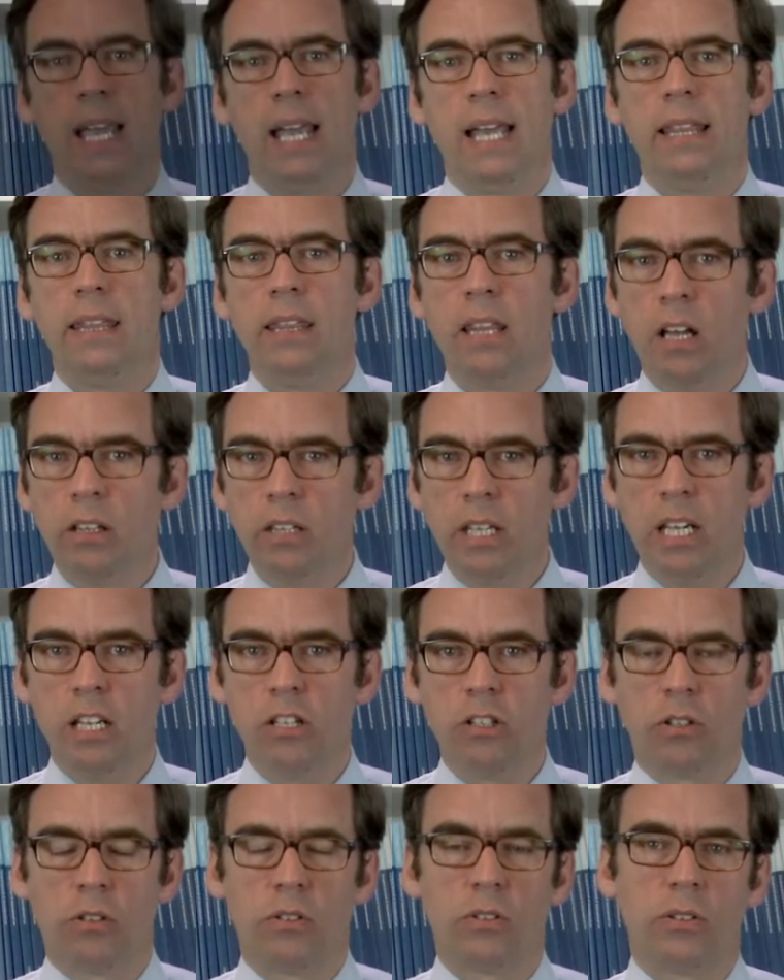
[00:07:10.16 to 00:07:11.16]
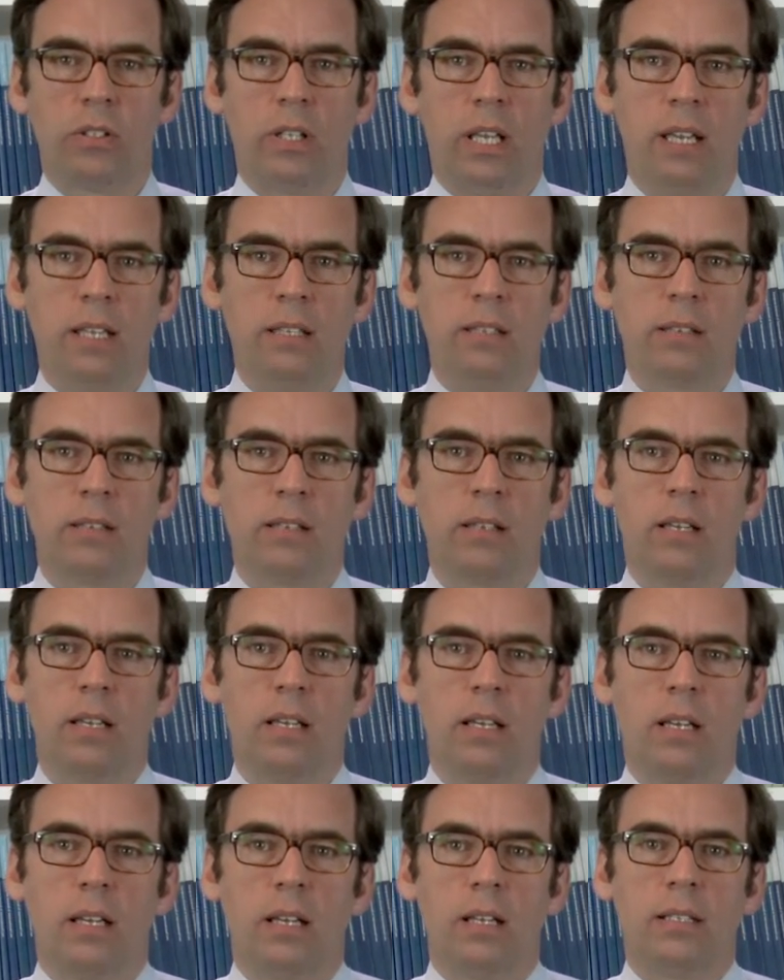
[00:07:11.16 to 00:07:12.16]
Non-injured states
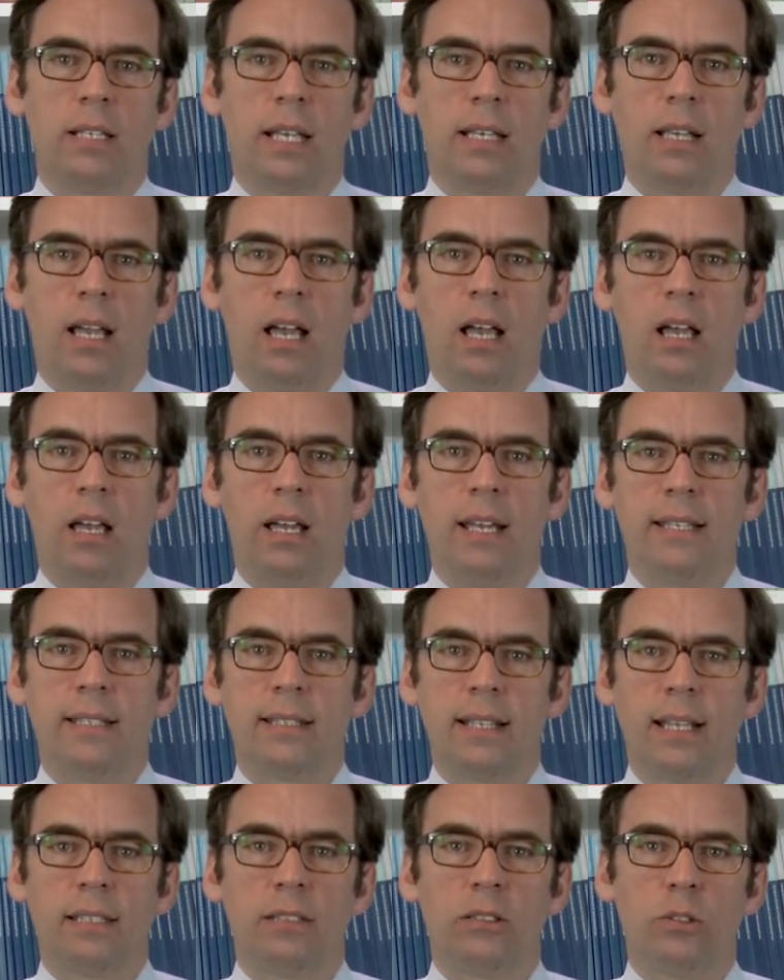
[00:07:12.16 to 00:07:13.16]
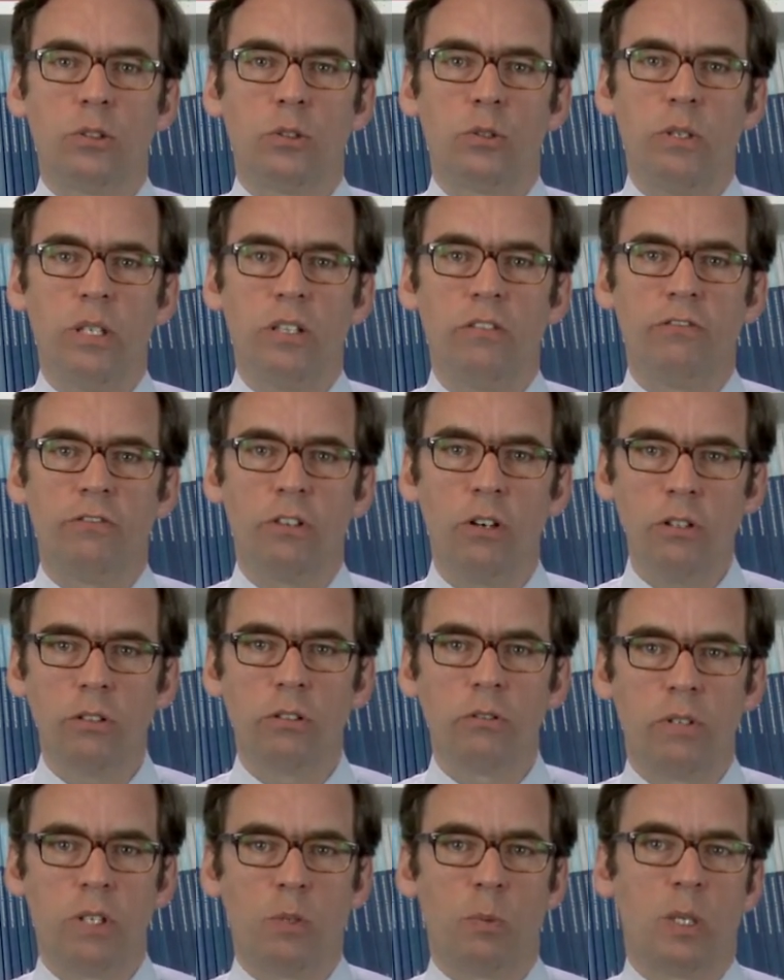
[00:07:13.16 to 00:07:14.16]
that are entitled to invoke
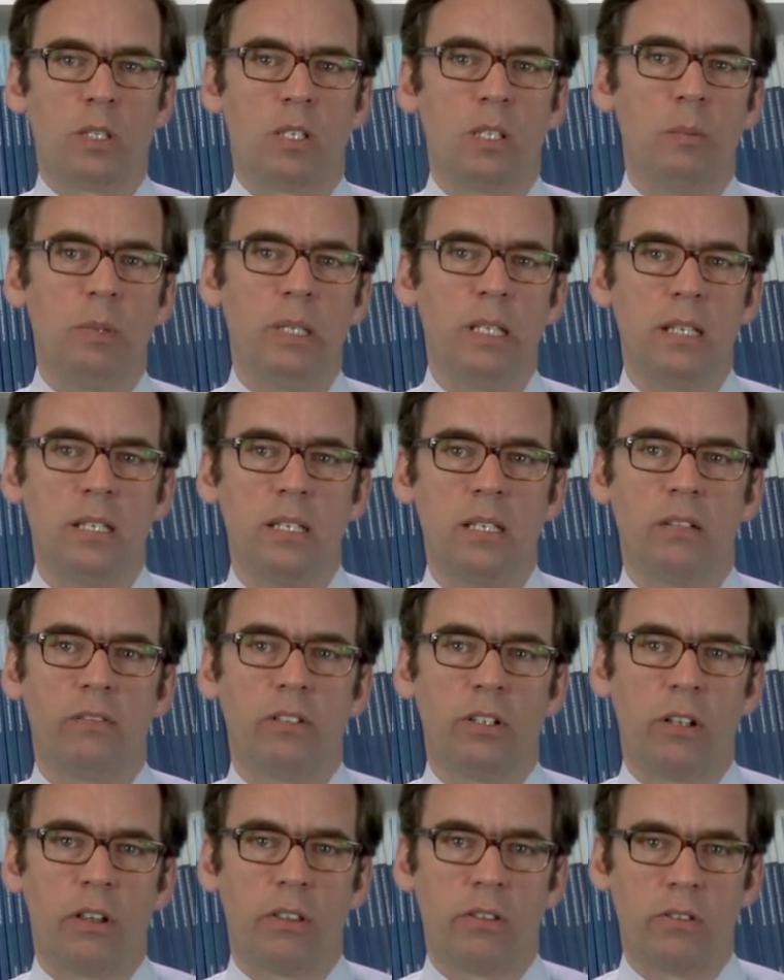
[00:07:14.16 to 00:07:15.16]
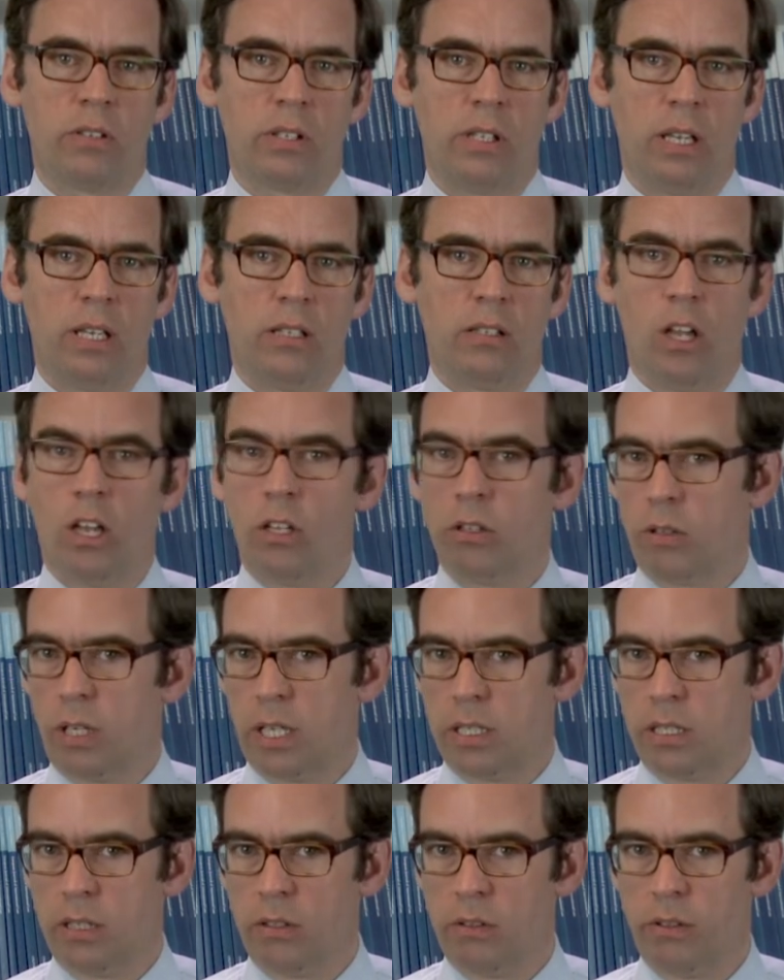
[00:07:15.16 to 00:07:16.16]
the responsibility of another state under
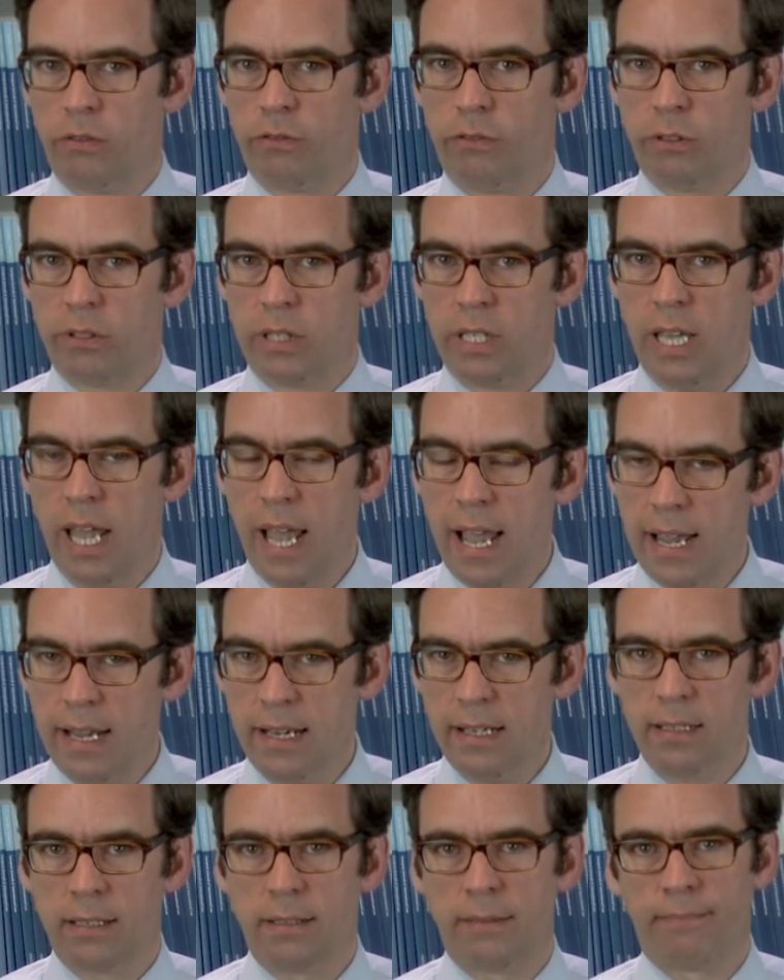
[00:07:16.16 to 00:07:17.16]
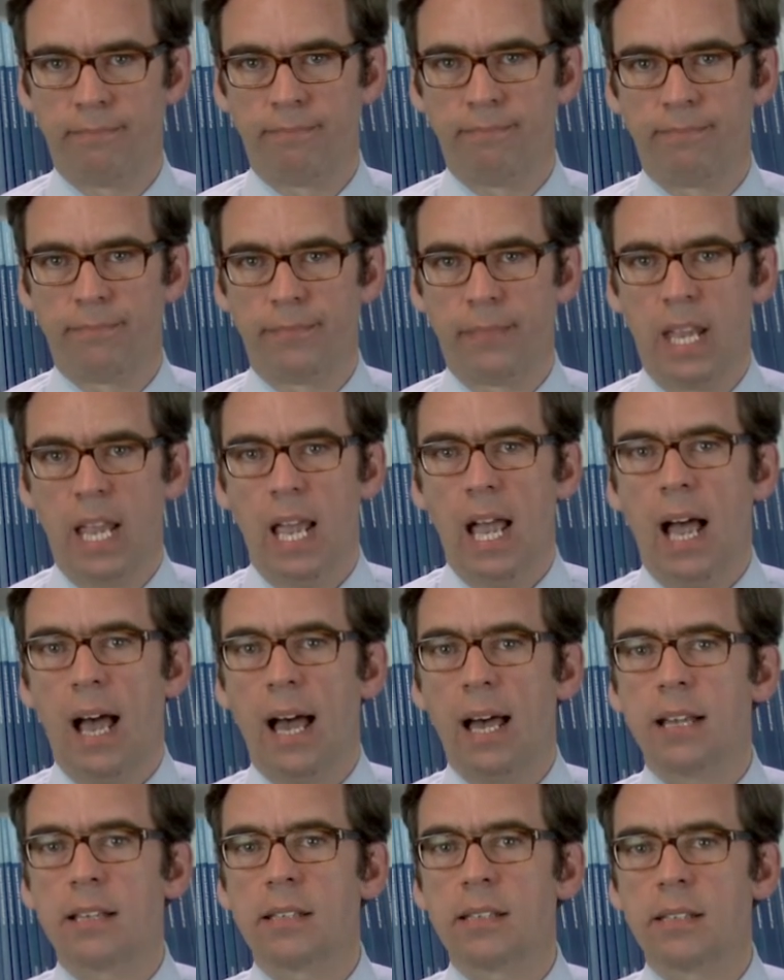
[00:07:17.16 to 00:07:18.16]
Article 48
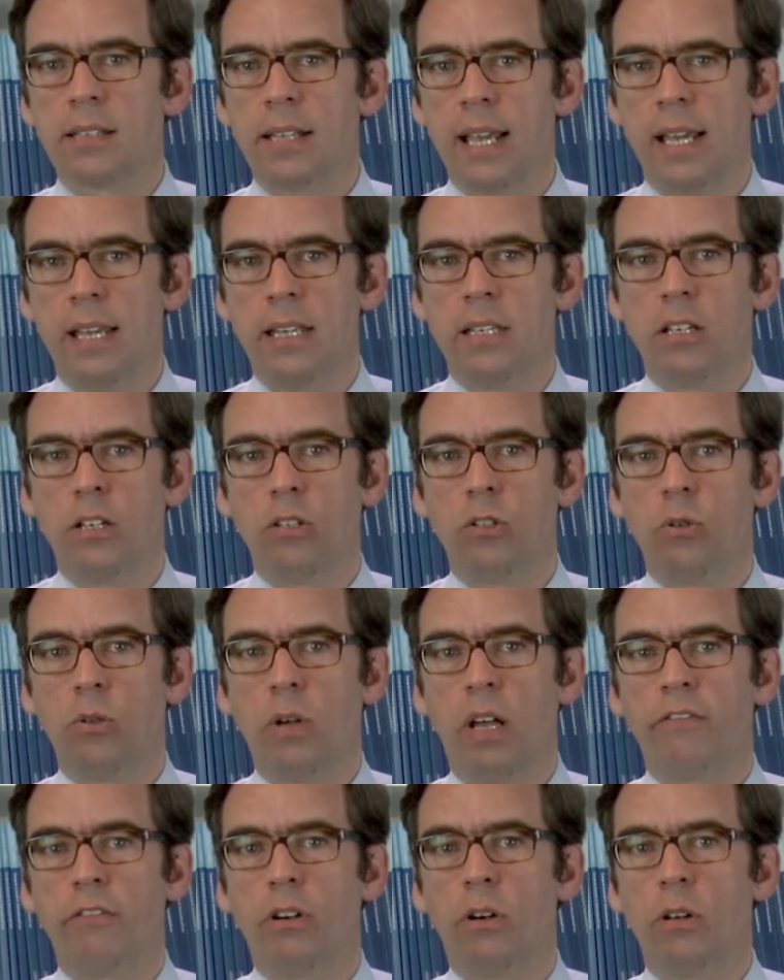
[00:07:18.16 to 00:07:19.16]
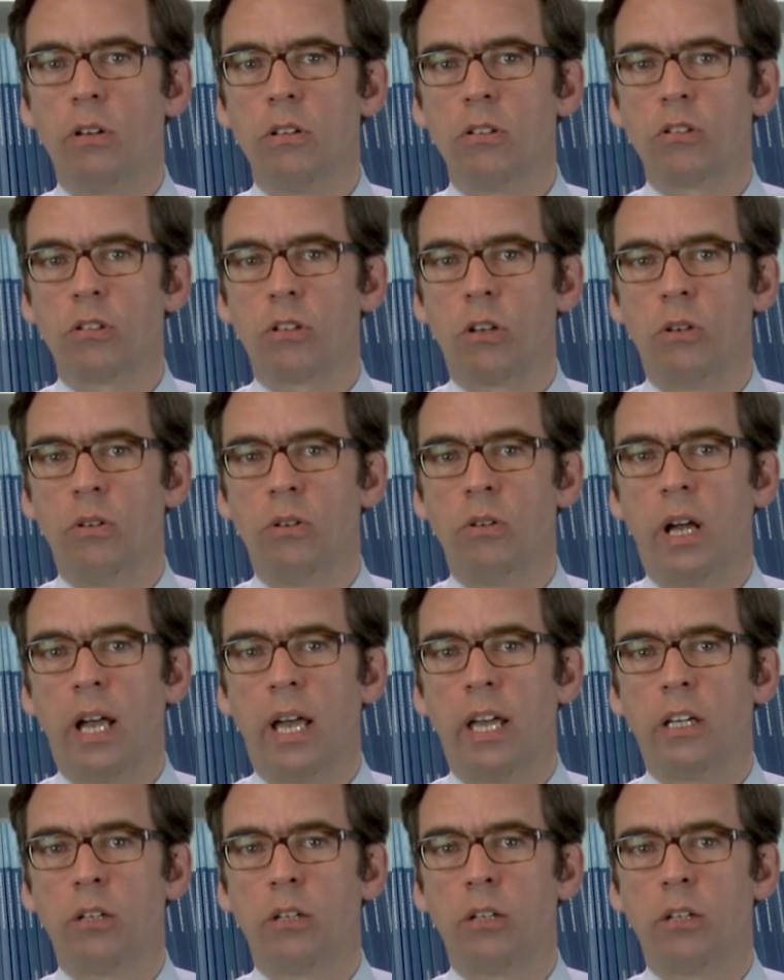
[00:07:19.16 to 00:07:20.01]
are said to have also, I